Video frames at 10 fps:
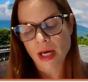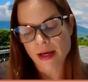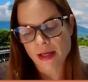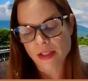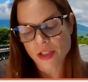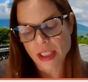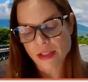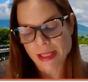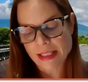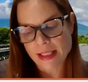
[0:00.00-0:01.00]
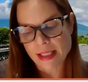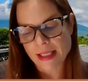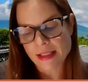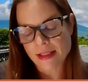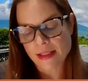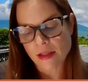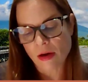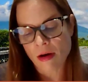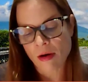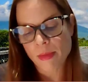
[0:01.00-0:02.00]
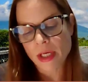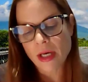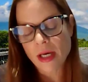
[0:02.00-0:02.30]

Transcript: G20 into the COP.